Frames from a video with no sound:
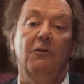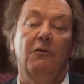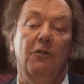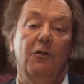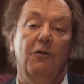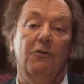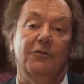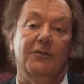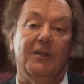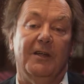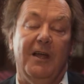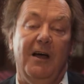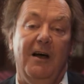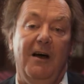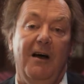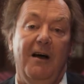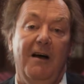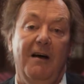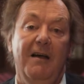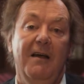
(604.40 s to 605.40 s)
use the
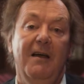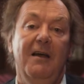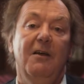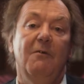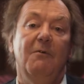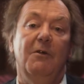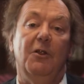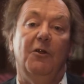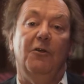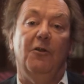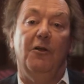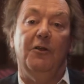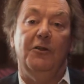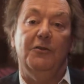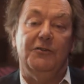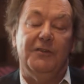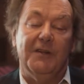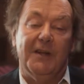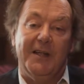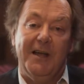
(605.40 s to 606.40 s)
car. When you're not
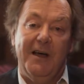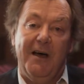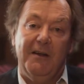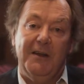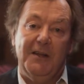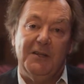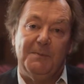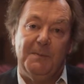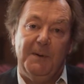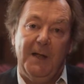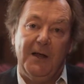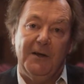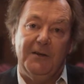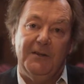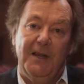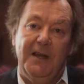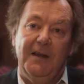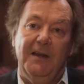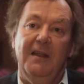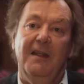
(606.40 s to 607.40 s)
using the car and it's plugged
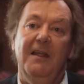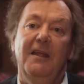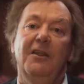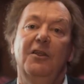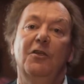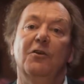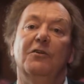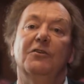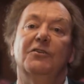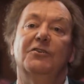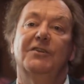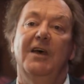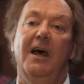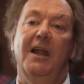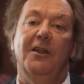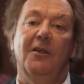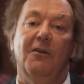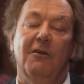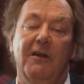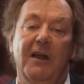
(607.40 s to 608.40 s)
in, you can sell
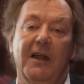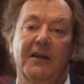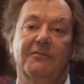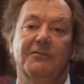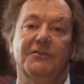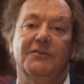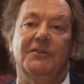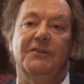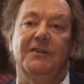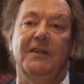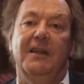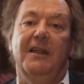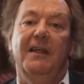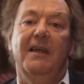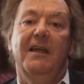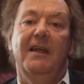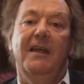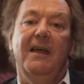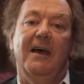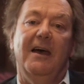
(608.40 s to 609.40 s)
your electricity
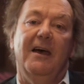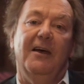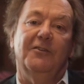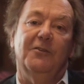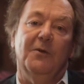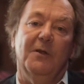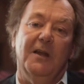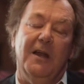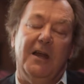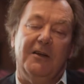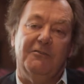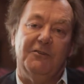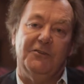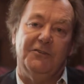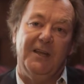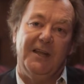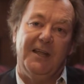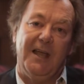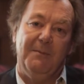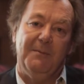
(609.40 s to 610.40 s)
to an
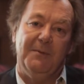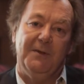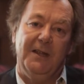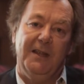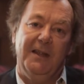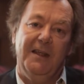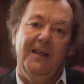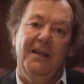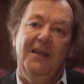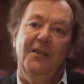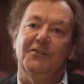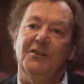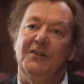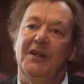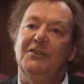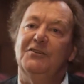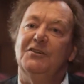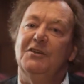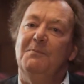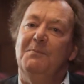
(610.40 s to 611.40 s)
electricity company. So
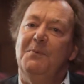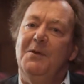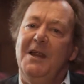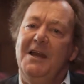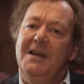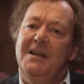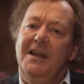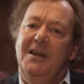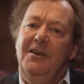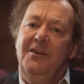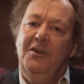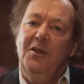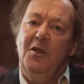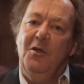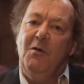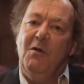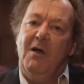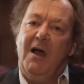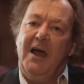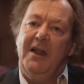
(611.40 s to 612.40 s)
that's a completely
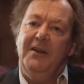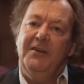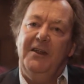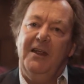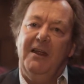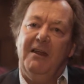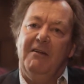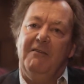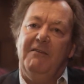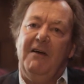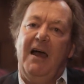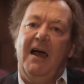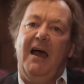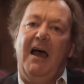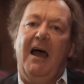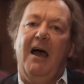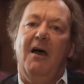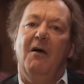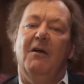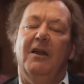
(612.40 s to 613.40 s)
new idea of
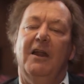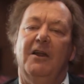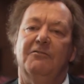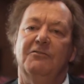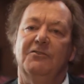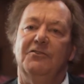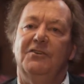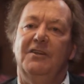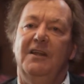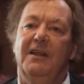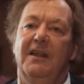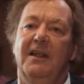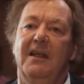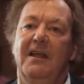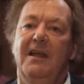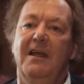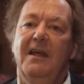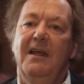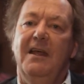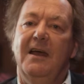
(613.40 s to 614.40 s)
how electricity
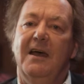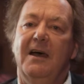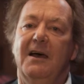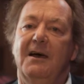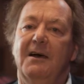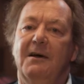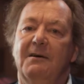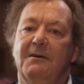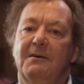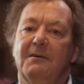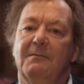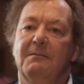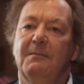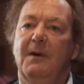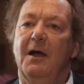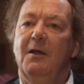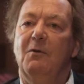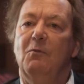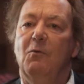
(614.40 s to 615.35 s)
might